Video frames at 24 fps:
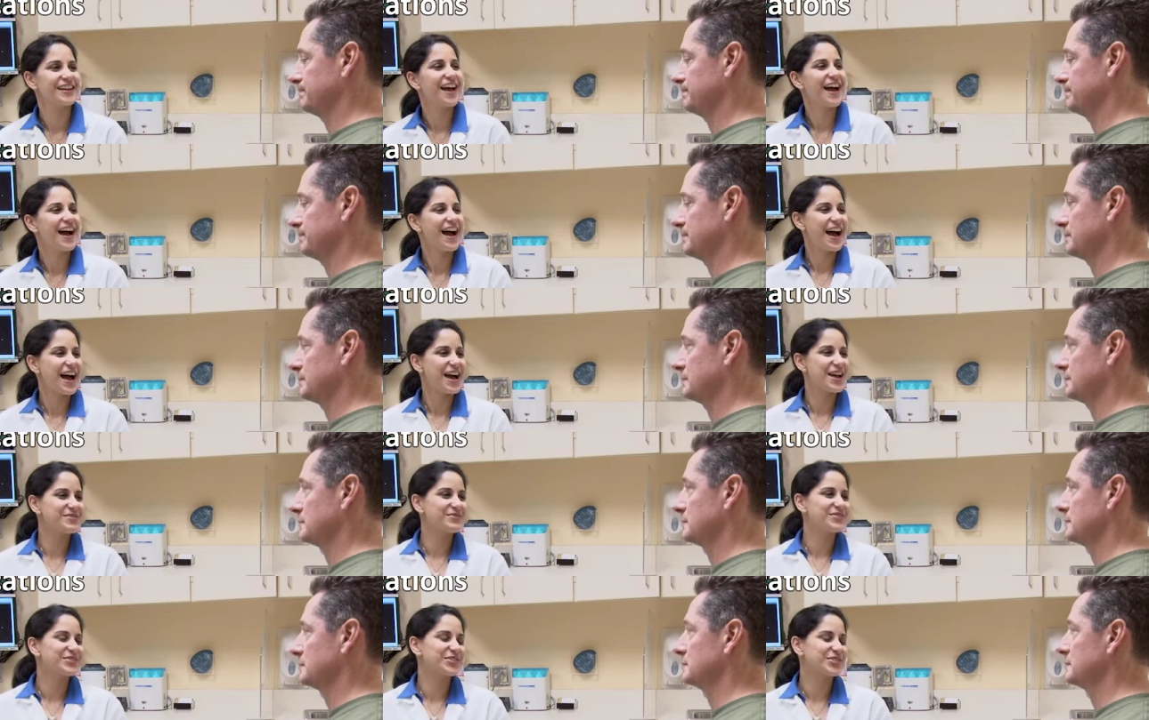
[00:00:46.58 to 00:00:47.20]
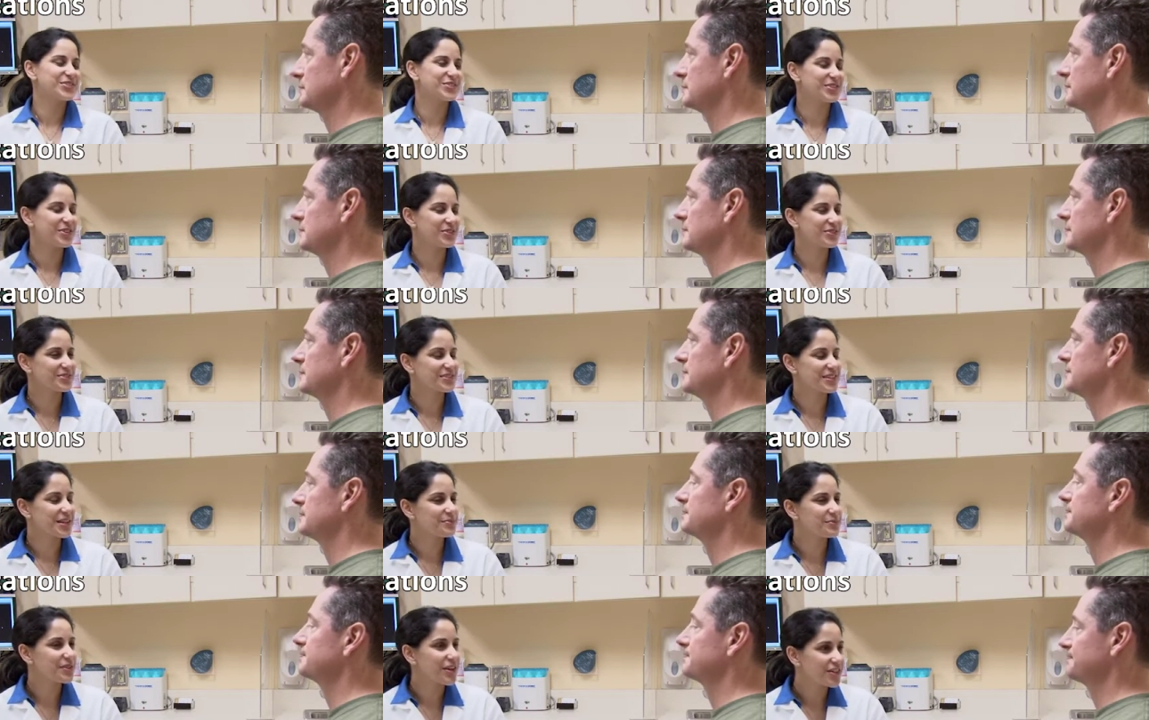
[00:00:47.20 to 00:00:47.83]
Speaker 1: Hi, Mr.
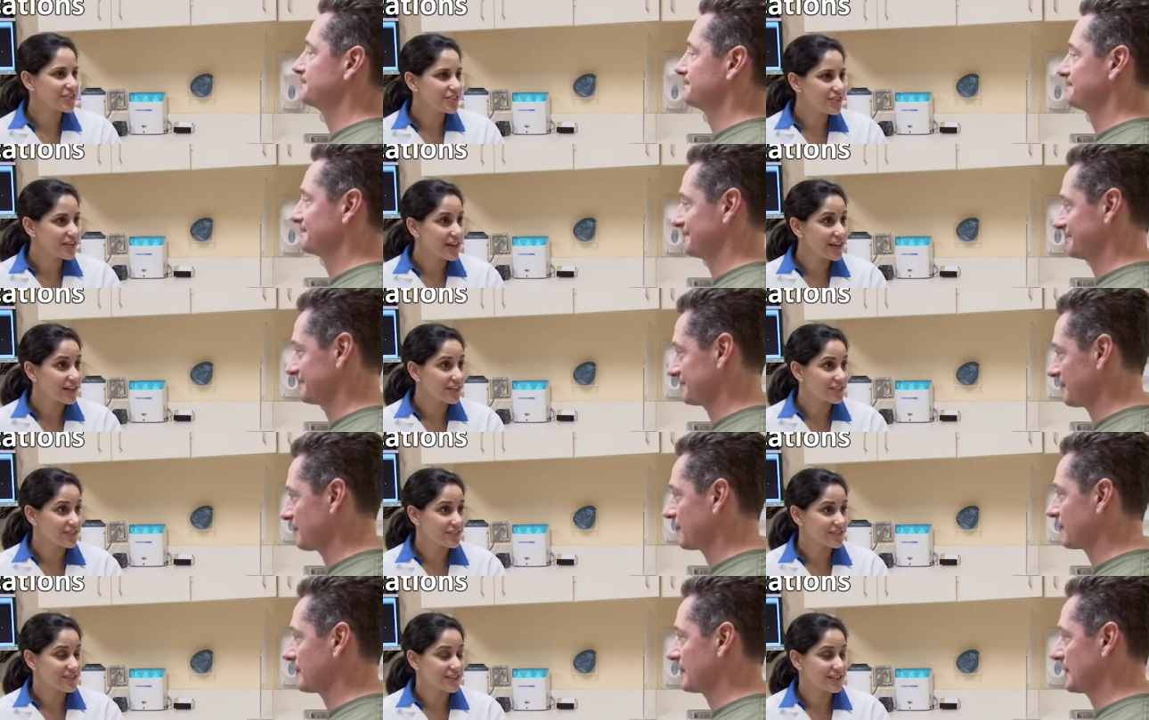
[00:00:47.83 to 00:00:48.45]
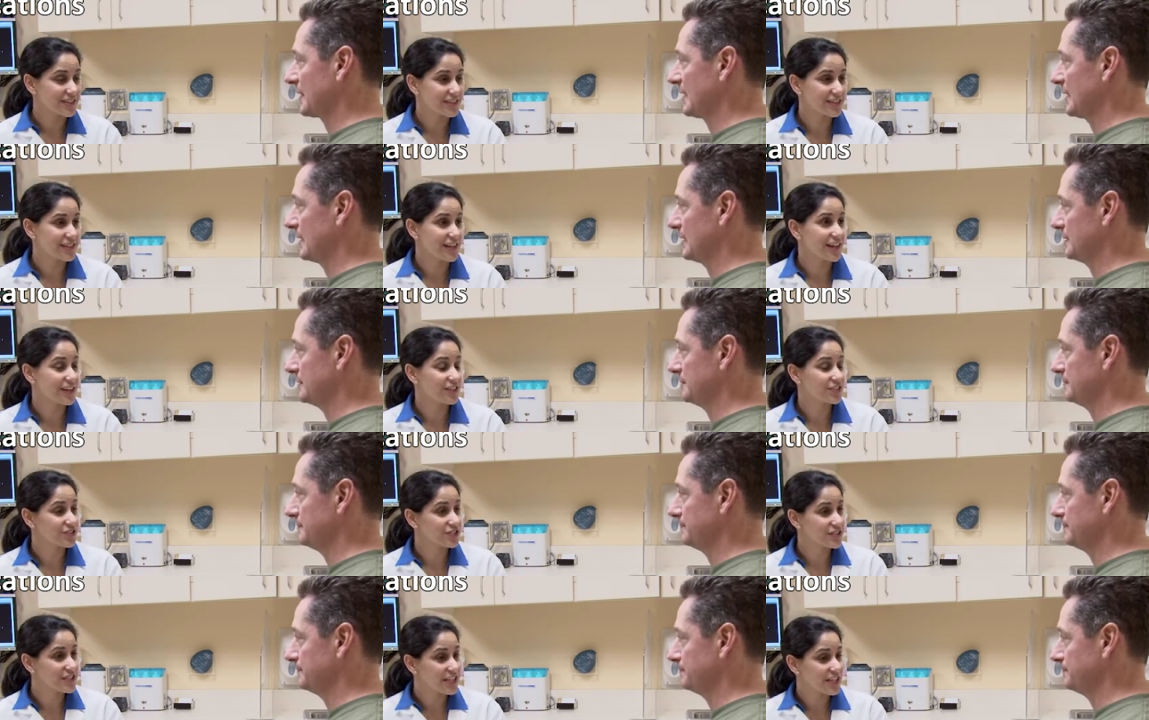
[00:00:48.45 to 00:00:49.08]
Jones. I'm Dr. Henderson.
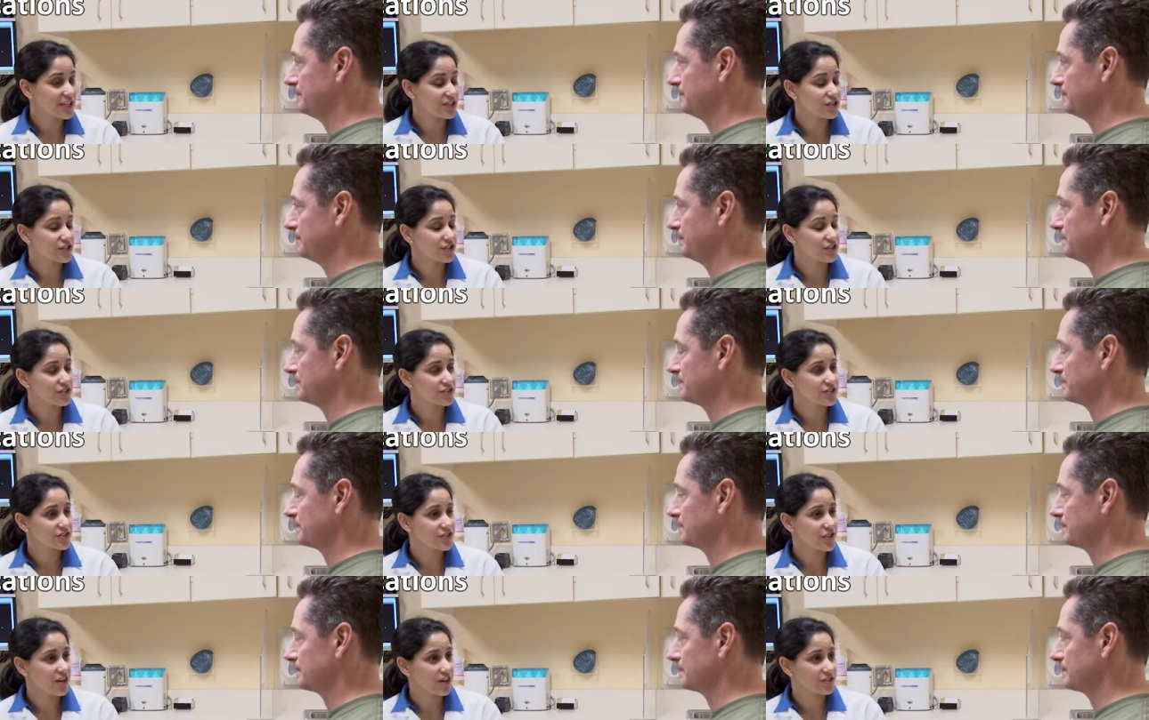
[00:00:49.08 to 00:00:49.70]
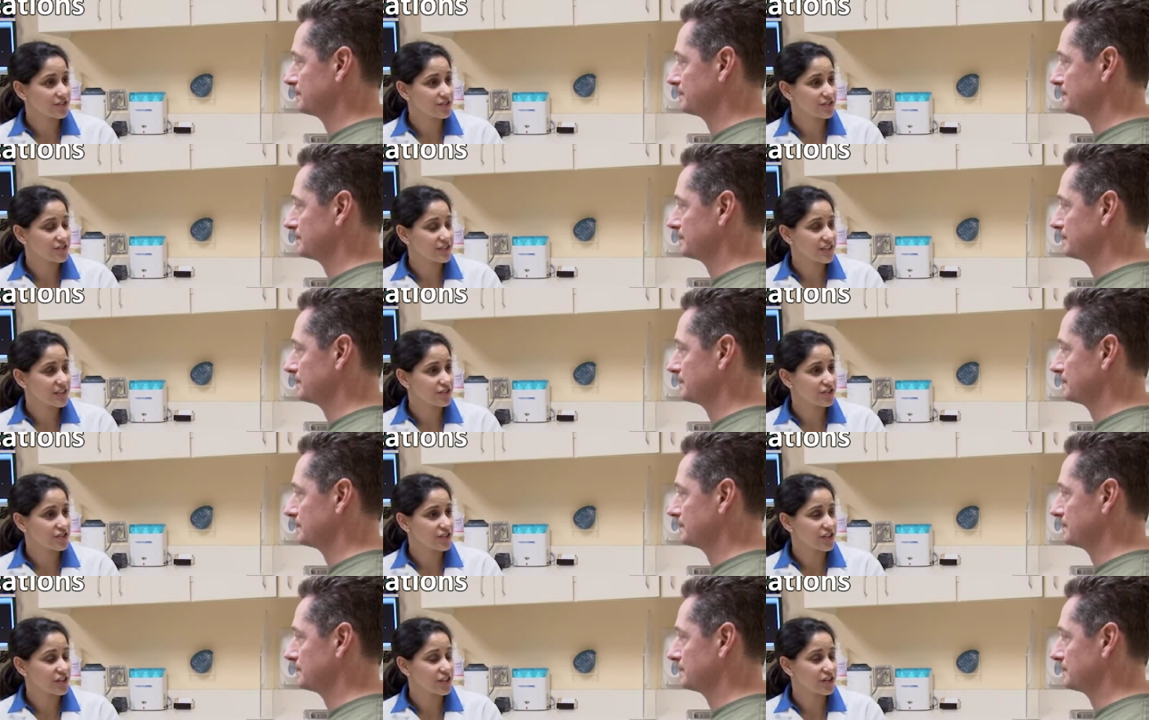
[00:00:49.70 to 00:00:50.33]
I understand your doctor
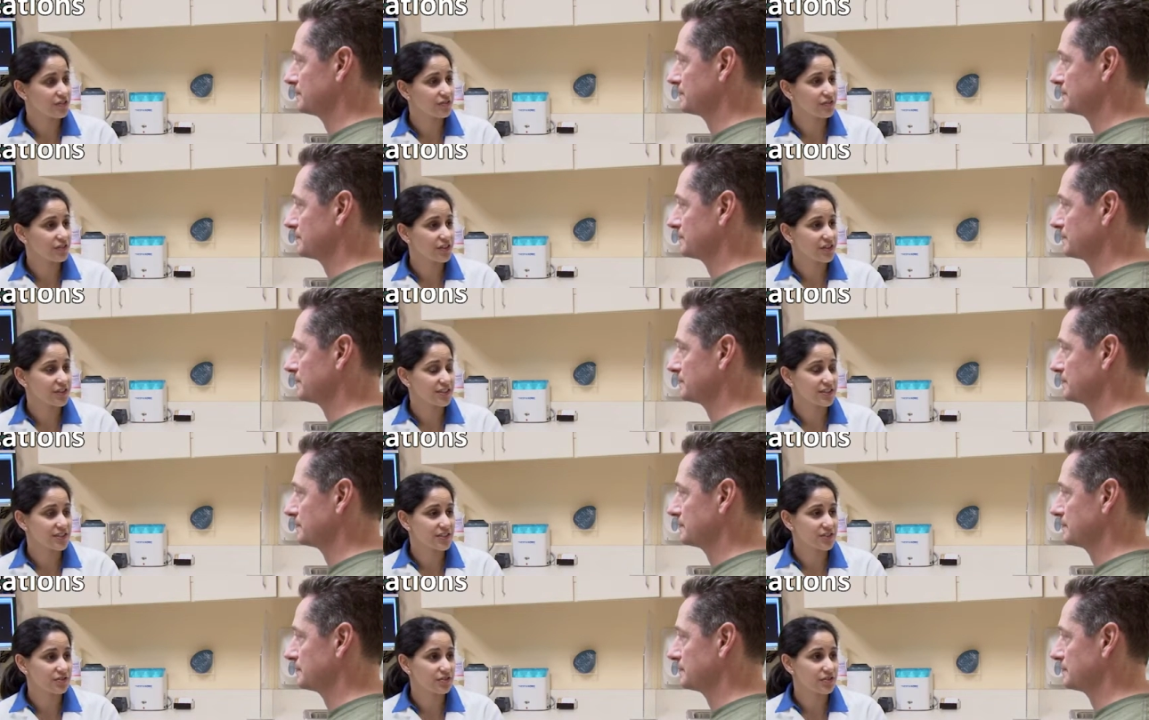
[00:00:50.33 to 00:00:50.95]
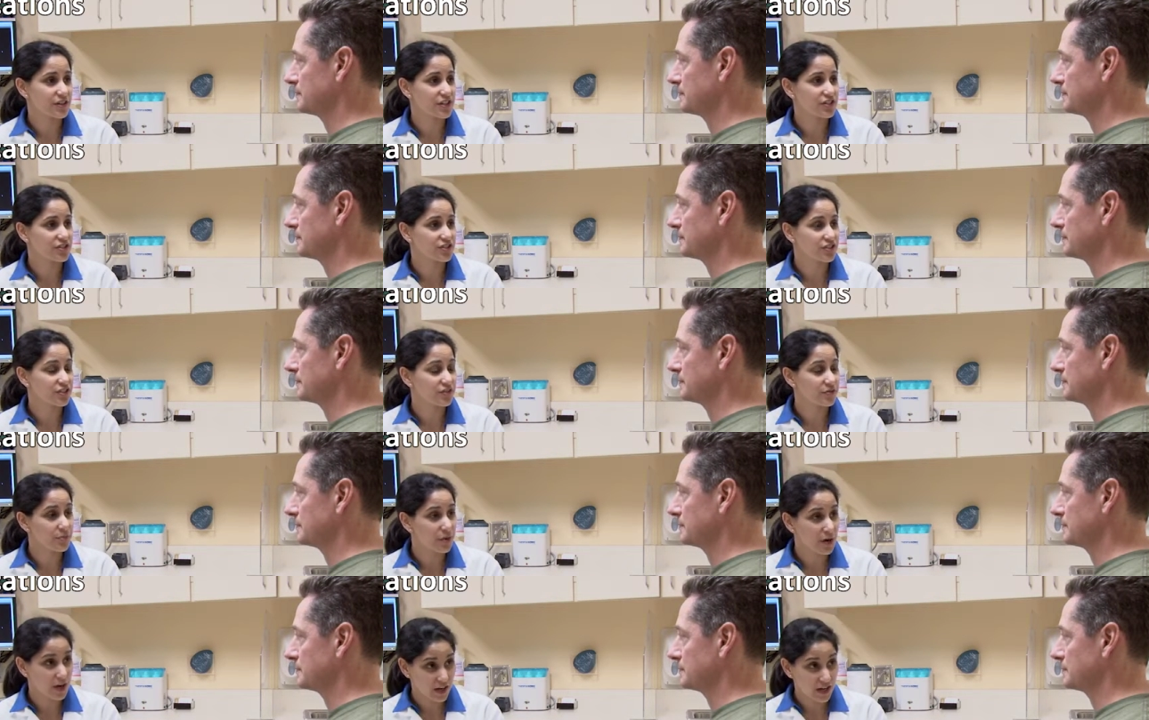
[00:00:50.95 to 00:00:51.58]
sent you here for
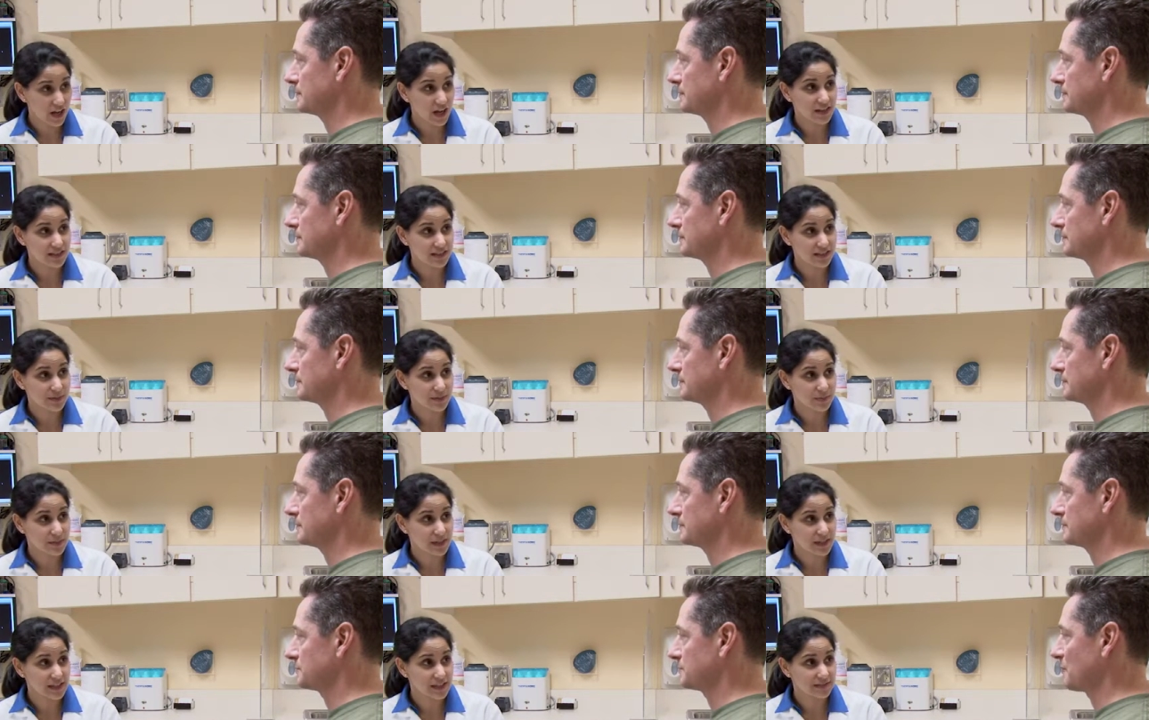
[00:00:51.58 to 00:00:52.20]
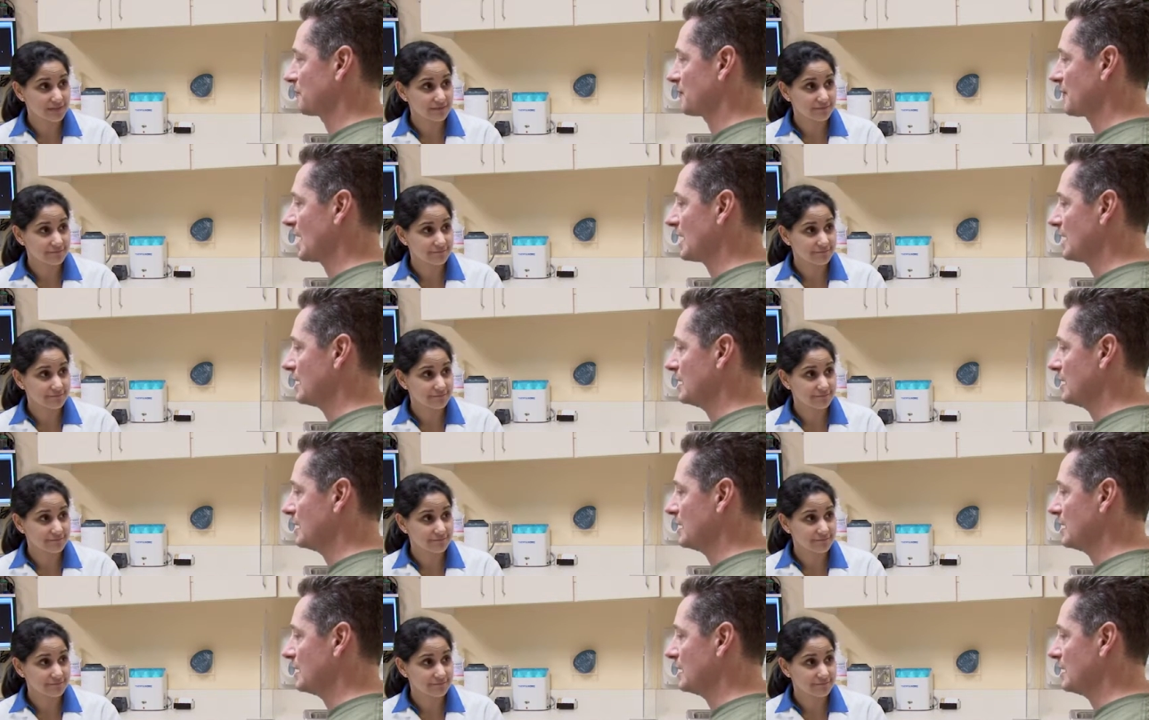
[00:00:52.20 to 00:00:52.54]
consideration of bronchoscopy?